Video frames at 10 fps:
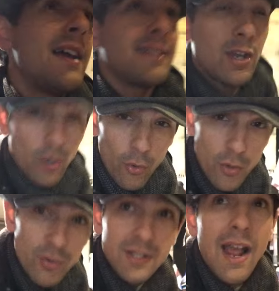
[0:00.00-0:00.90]
as I
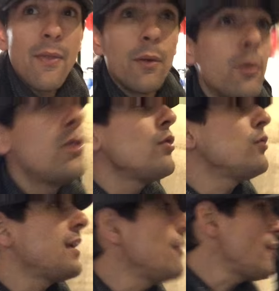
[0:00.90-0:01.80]
cruise down the Rue
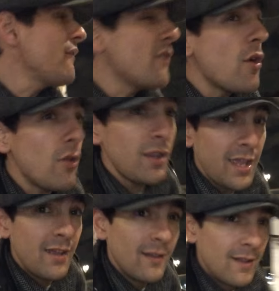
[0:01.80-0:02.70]
de
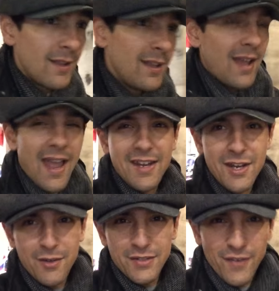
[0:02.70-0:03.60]
Rivoli. And you
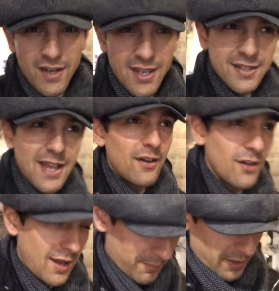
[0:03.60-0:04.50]
know what's funny is I don't
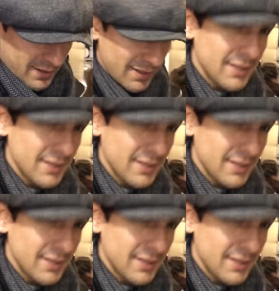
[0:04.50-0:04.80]
know how to pronounce